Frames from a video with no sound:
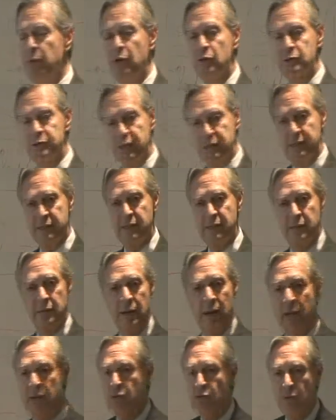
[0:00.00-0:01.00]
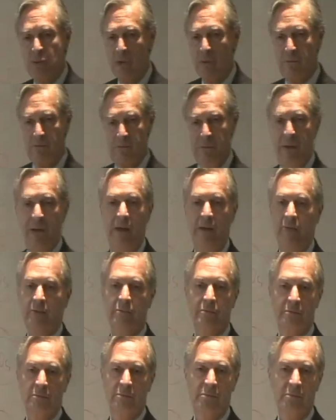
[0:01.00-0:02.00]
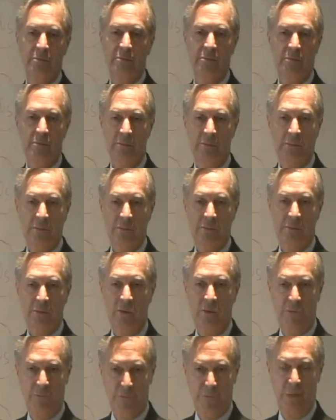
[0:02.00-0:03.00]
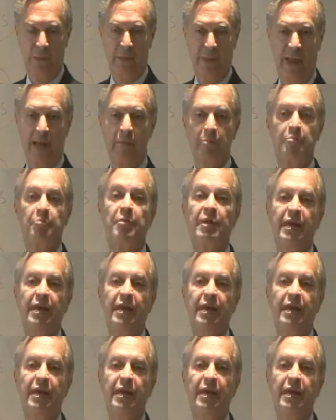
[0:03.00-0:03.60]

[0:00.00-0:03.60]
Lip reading: Because there is a natural feeling of protect